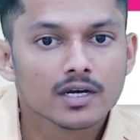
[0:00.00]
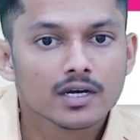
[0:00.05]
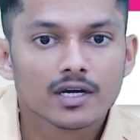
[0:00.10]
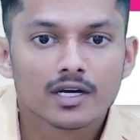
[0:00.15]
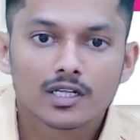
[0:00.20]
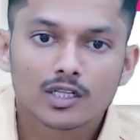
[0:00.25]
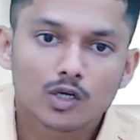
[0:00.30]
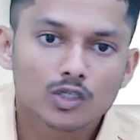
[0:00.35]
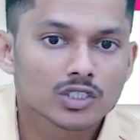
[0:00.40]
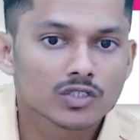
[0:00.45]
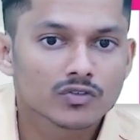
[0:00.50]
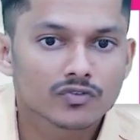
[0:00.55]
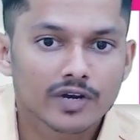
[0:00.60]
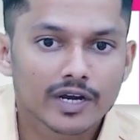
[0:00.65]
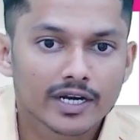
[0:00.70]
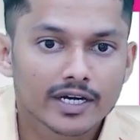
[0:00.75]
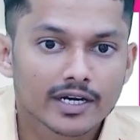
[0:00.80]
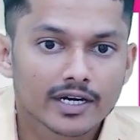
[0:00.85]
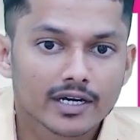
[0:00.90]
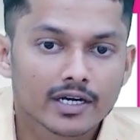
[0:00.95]

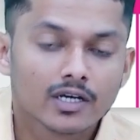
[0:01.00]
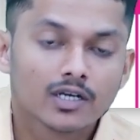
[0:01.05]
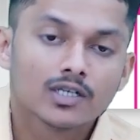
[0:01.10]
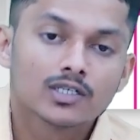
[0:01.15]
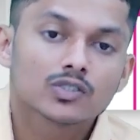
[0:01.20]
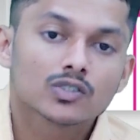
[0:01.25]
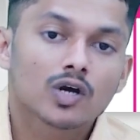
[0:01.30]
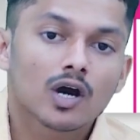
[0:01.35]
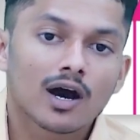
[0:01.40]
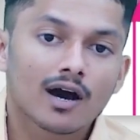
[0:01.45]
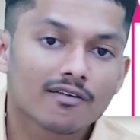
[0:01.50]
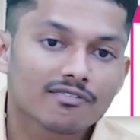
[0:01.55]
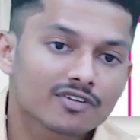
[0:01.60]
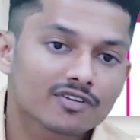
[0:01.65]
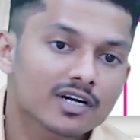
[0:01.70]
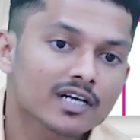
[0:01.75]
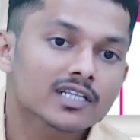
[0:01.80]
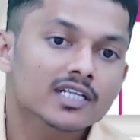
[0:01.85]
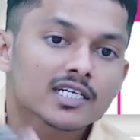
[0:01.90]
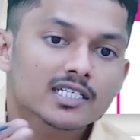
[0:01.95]
1,500. So
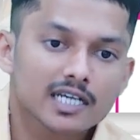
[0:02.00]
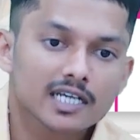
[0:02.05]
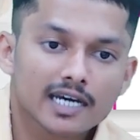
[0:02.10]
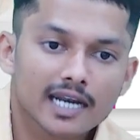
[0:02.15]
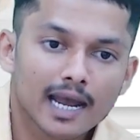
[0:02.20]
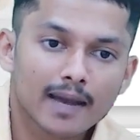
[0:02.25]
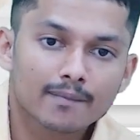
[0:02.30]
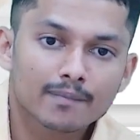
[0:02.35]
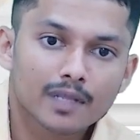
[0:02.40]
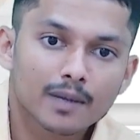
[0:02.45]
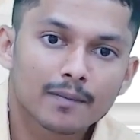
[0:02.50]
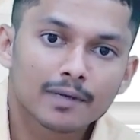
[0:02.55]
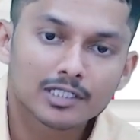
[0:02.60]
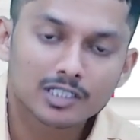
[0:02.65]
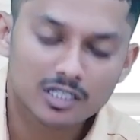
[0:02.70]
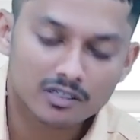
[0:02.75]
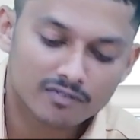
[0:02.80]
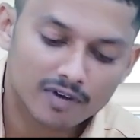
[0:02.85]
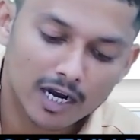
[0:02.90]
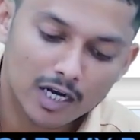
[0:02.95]
after the scrap, the
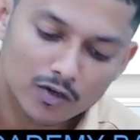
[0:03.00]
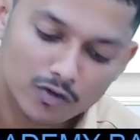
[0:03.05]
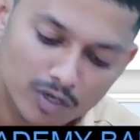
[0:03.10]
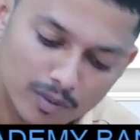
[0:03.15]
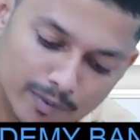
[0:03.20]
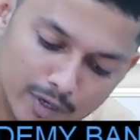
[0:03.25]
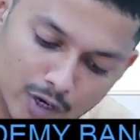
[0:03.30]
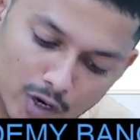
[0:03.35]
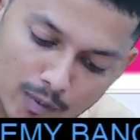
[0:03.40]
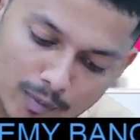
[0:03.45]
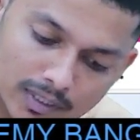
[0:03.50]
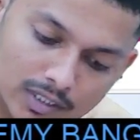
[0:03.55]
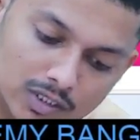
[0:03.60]
machine value will be how much?